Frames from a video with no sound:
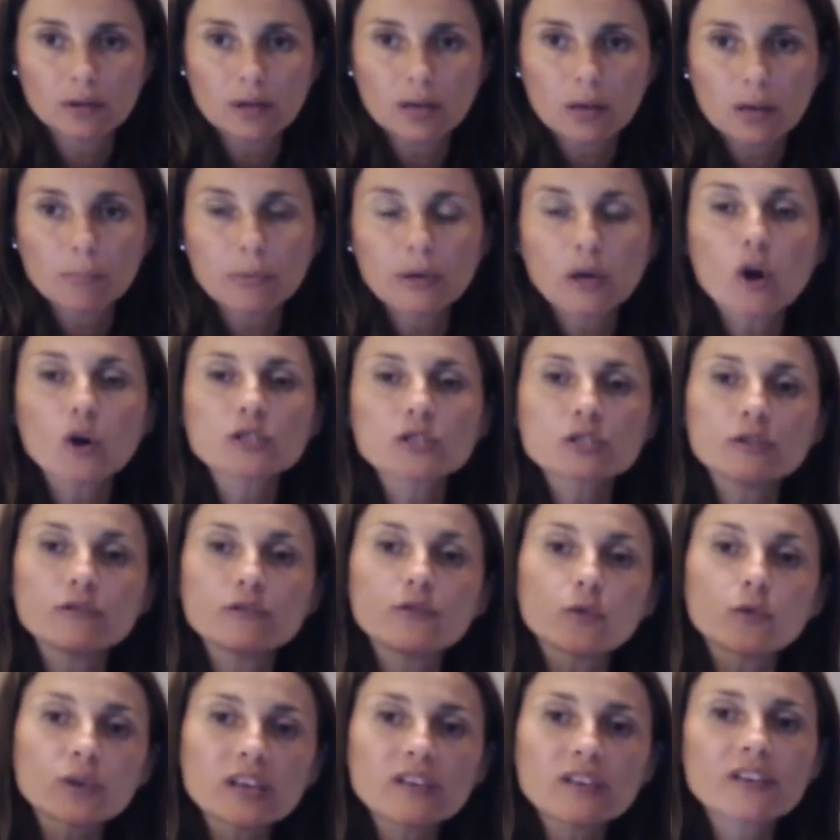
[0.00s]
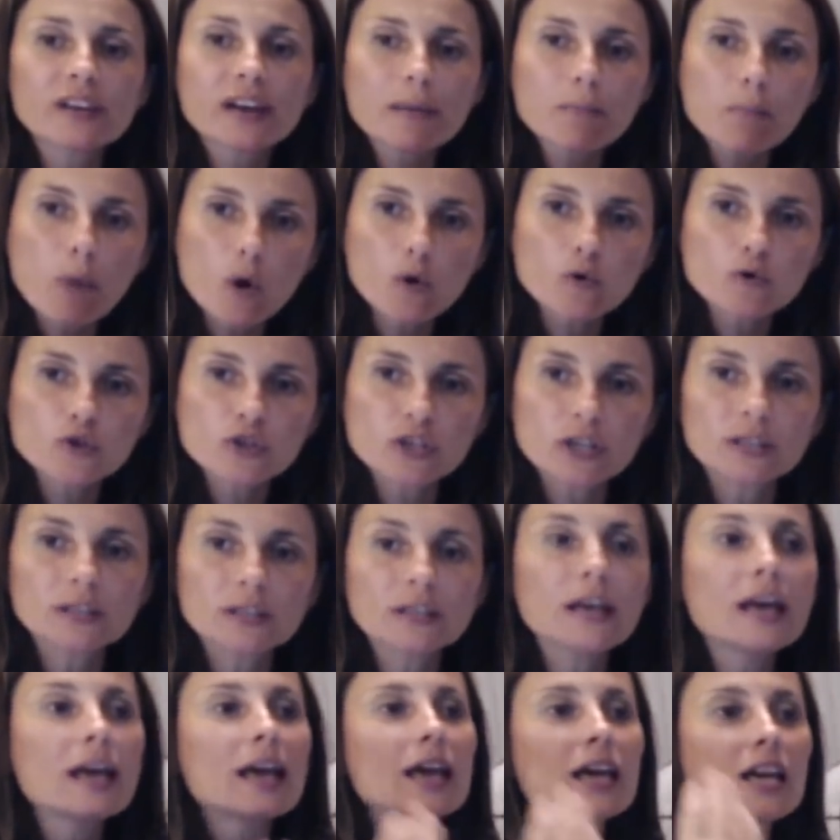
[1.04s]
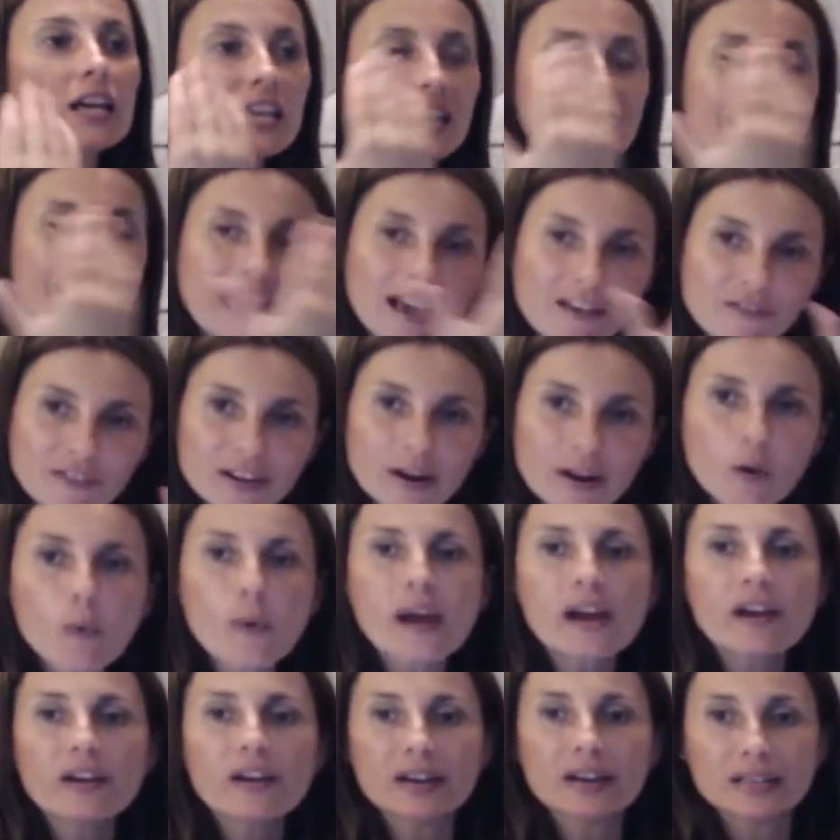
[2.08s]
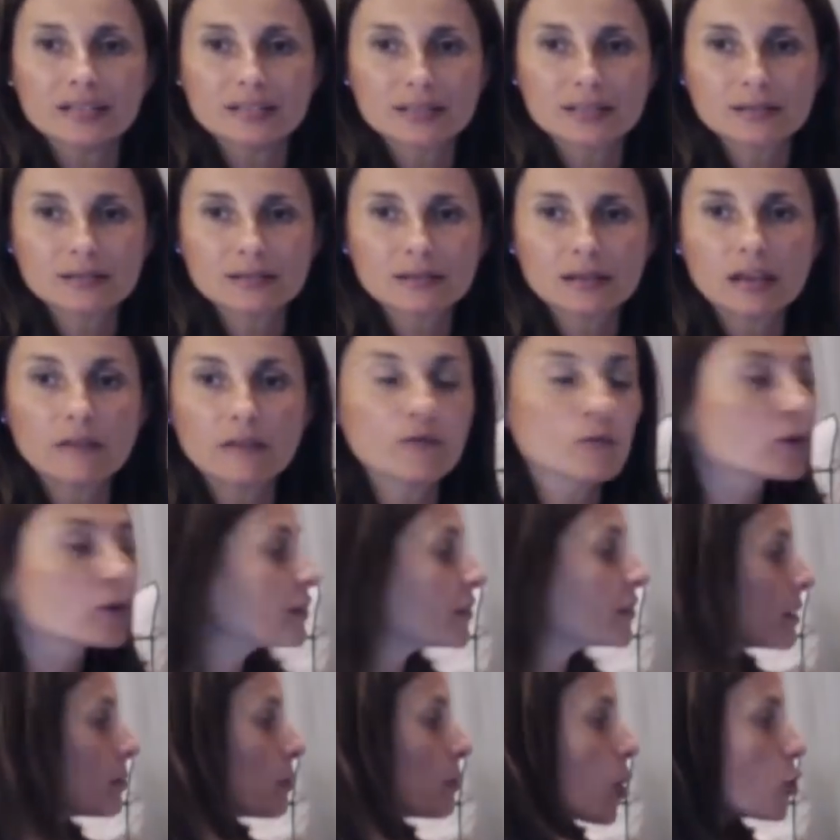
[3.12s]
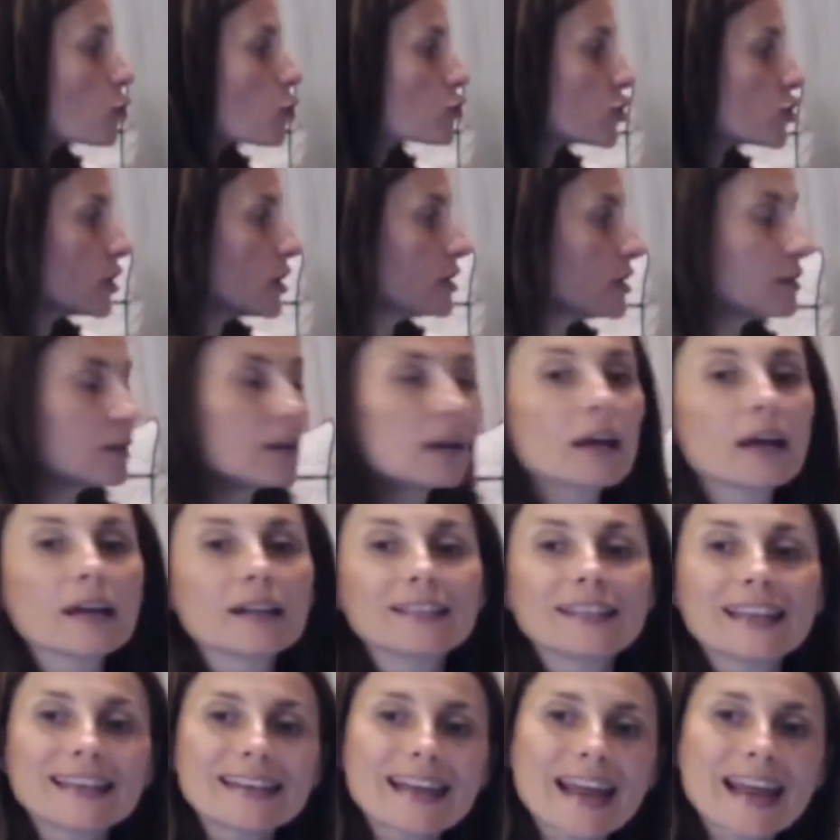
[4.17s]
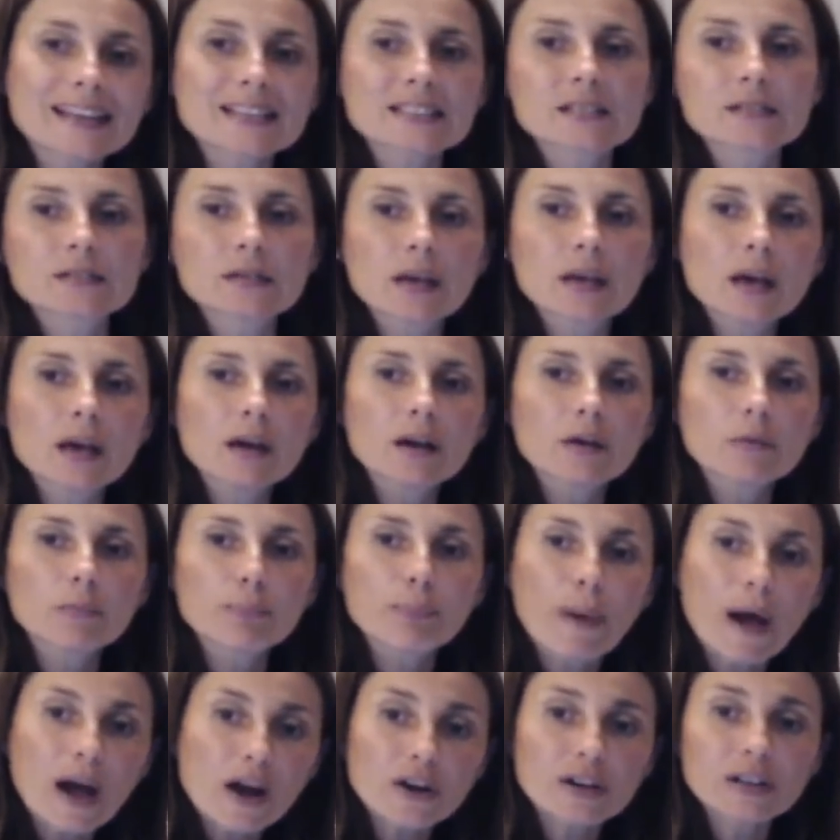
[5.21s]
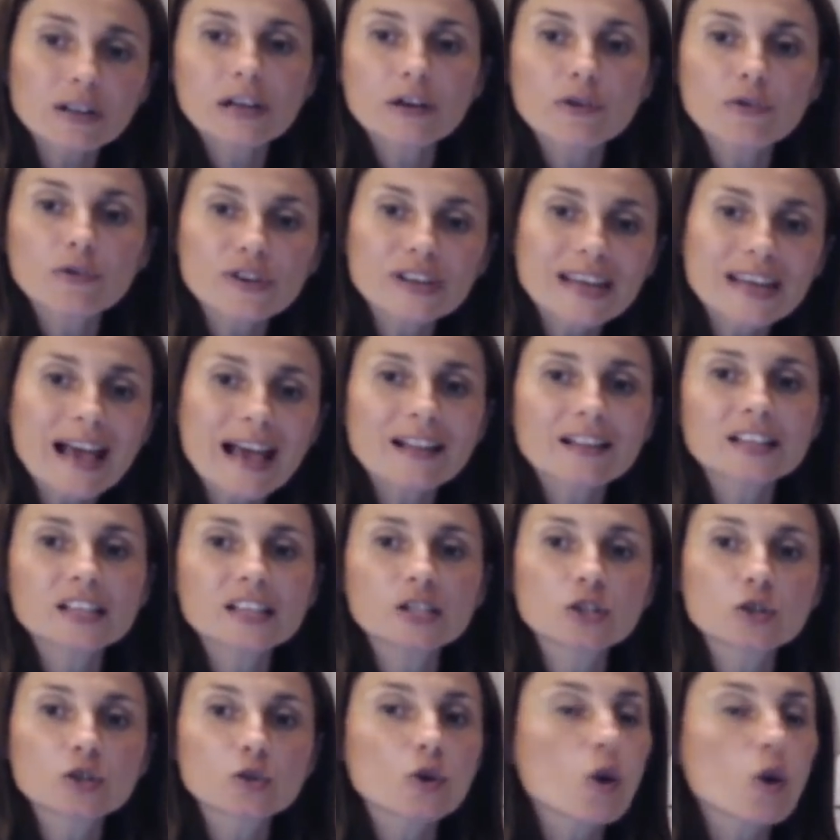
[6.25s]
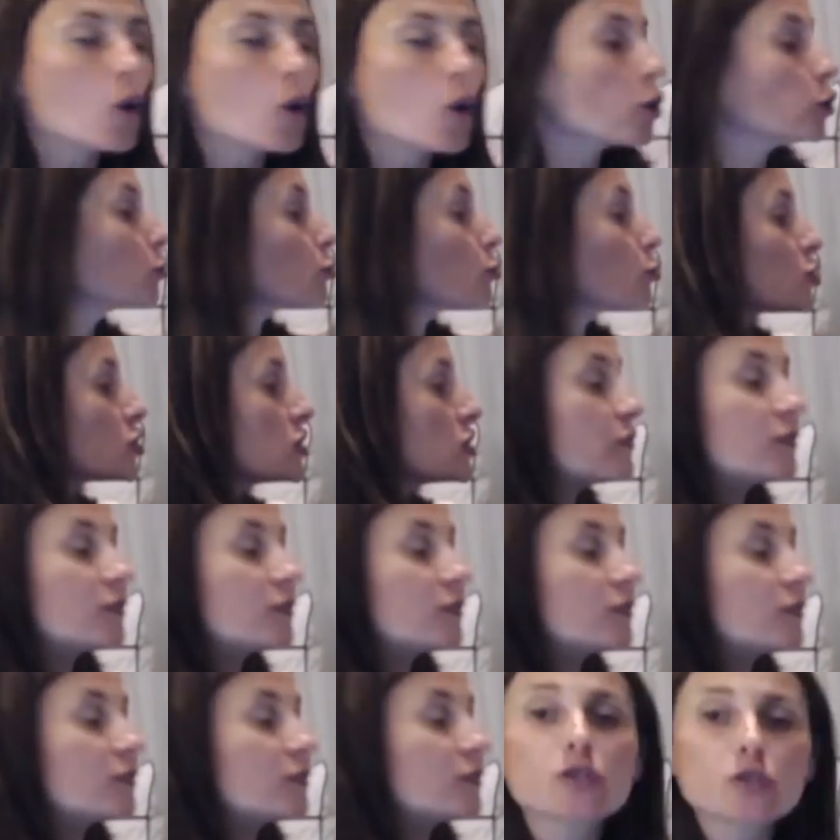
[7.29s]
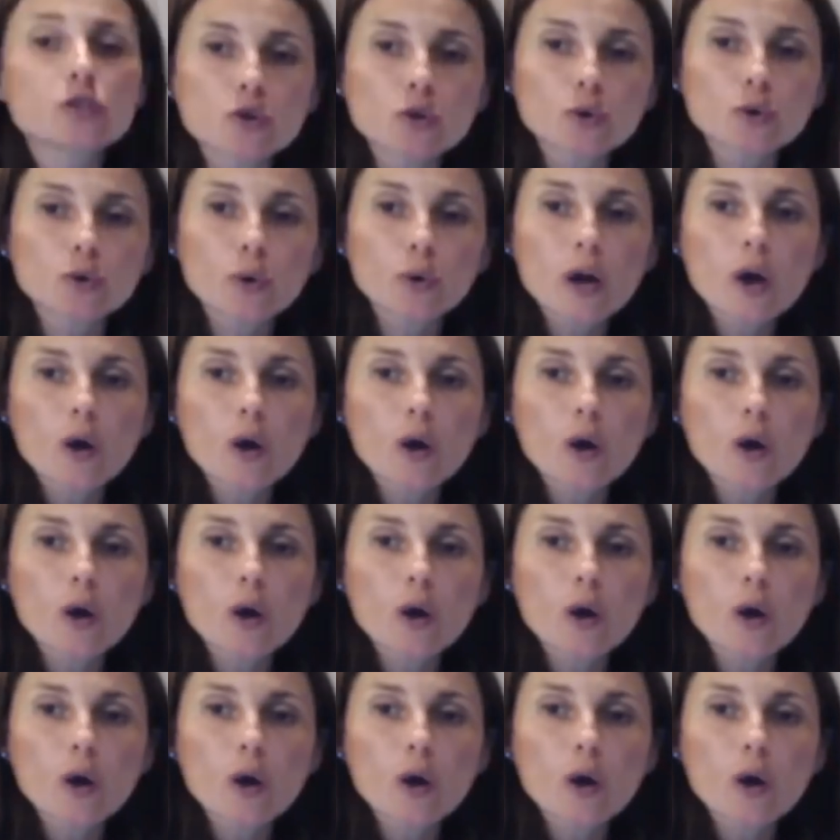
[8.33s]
Because if you give an emotion, have an awareness. If you give an emotion, the next parallel reality you're going to shift into